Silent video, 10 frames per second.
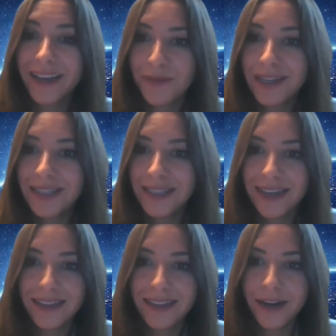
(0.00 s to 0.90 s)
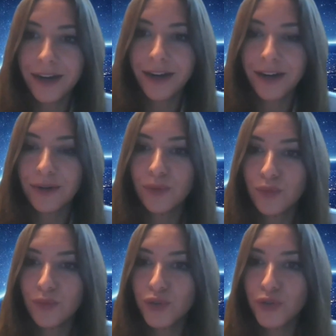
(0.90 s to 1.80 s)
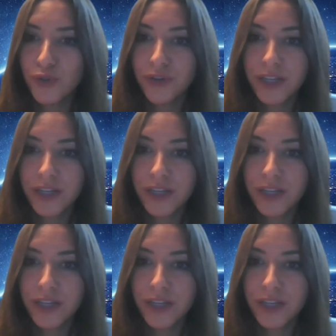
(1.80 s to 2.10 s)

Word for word: if I get my dad there,